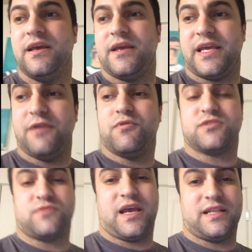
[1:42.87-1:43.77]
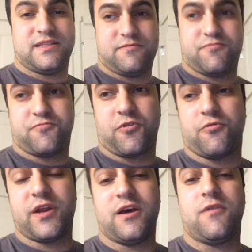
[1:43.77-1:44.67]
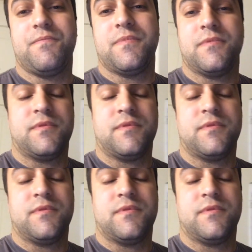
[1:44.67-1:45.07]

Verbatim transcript: he was and for real,